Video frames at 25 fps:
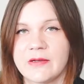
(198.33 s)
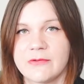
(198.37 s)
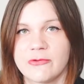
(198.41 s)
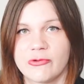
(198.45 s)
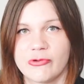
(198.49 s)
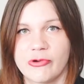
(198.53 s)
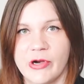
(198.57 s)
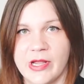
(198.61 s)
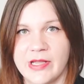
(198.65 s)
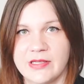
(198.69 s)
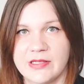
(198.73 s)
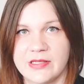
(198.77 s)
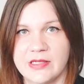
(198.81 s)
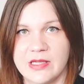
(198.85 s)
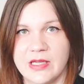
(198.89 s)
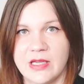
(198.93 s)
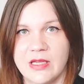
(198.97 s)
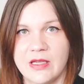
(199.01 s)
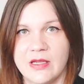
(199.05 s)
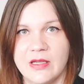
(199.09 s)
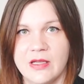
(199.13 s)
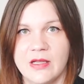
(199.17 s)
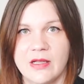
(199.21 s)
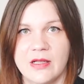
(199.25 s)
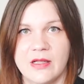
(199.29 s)

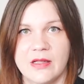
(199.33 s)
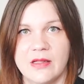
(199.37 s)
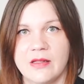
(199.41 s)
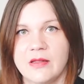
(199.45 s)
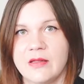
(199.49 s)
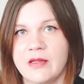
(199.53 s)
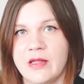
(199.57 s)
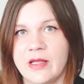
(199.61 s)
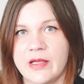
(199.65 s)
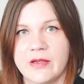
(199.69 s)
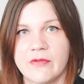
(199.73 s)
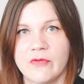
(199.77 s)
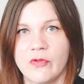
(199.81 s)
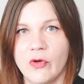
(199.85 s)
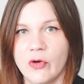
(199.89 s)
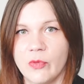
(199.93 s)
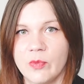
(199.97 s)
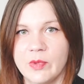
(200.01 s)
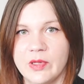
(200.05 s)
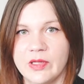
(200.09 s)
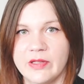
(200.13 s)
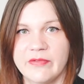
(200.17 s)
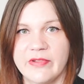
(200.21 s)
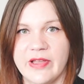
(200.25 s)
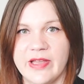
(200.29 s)
Dressy, like
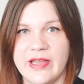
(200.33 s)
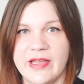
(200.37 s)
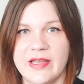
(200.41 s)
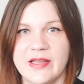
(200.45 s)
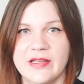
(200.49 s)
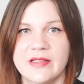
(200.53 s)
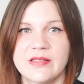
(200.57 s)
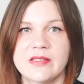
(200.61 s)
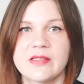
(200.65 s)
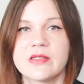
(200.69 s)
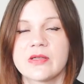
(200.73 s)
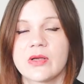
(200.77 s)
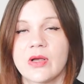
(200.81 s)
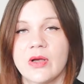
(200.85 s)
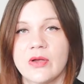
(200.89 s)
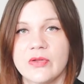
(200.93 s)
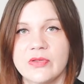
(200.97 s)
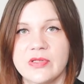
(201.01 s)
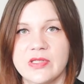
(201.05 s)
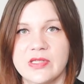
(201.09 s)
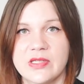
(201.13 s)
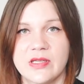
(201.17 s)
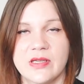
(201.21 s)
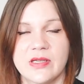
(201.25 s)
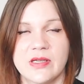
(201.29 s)
formal events,
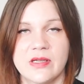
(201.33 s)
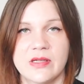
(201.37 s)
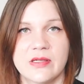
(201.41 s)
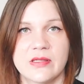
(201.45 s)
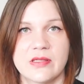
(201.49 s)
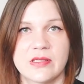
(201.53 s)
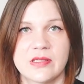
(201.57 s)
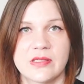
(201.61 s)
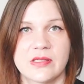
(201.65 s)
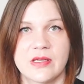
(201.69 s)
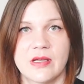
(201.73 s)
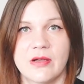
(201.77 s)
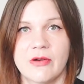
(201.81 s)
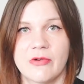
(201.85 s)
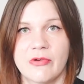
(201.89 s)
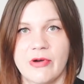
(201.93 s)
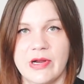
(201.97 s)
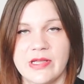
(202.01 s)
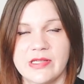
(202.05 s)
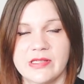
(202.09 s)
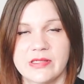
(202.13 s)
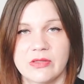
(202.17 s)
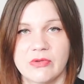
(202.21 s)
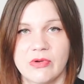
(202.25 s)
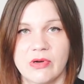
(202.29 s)
concerts,
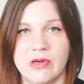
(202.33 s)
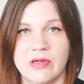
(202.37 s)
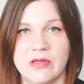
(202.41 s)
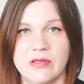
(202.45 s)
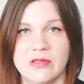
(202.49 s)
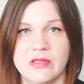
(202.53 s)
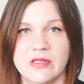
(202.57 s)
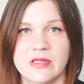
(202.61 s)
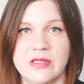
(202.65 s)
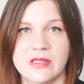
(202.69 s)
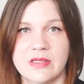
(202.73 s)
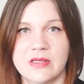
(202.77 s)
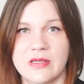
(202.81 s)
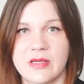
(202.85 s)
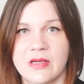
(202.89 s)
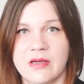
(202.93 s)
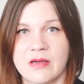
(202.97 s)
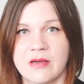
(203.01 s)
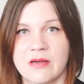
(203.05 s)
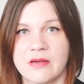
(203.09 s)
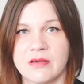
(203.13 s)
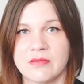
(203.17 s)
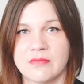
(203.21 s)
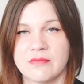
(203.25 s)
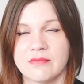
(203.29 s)
restaurants,
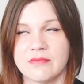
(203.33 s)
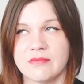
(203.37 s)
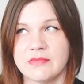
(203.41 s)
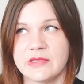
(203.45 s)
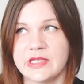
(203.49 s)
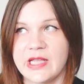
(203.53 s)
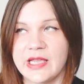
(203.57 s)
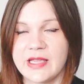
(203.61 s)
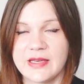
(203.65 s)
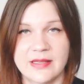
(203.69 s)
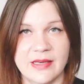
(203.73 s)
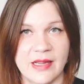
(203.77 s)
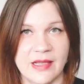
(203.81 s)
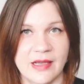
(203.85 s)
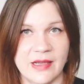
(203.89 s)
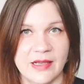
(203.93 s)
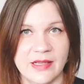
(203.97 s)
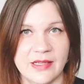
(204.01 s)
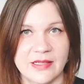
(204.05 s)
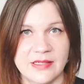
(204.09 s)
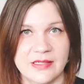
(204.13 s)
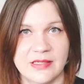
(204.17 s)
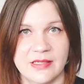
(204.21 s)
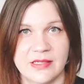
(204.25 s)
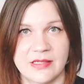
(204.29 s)
uh, date
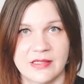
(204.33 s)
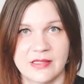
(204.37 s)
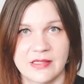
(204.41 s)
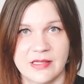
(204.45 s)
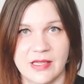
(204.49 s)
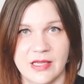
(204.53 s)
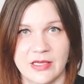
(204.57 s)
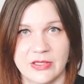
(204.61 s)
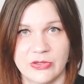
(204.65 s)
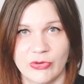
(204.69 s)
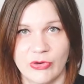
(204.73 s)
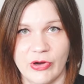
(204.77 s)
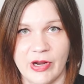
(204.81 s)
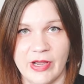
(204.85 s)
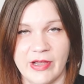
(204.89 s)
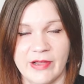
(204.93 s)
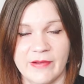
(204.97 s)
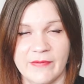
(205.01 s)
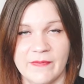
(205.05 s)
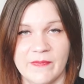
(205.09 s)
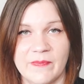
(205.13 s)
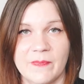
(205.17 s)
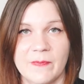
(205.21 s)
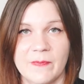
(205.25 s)
night, etc.